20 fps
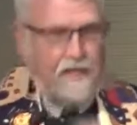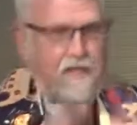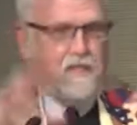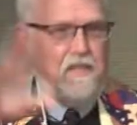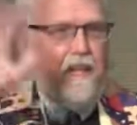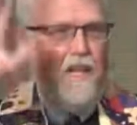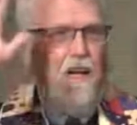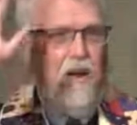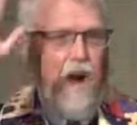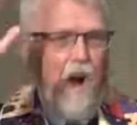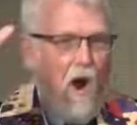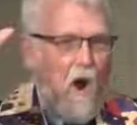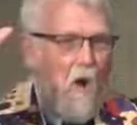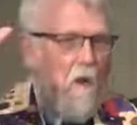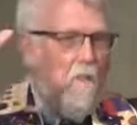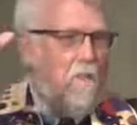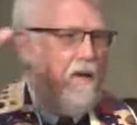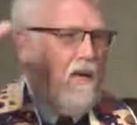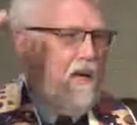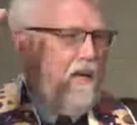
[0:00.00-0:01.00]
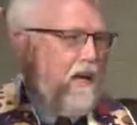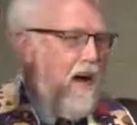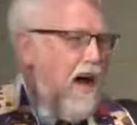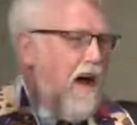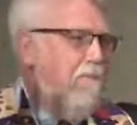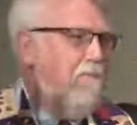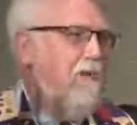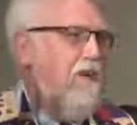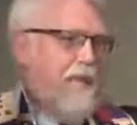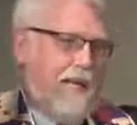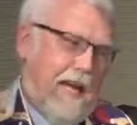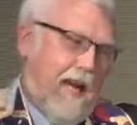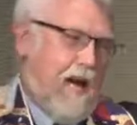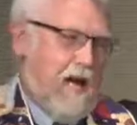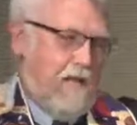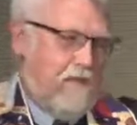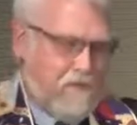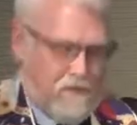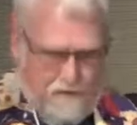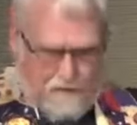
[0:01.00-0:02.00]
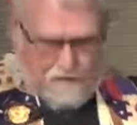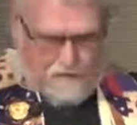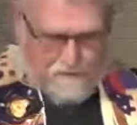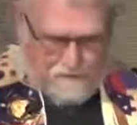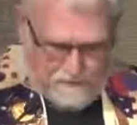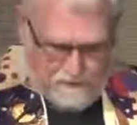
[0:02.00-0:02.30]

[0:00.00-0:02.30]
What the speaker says: It said, "Hope cannot be canceled."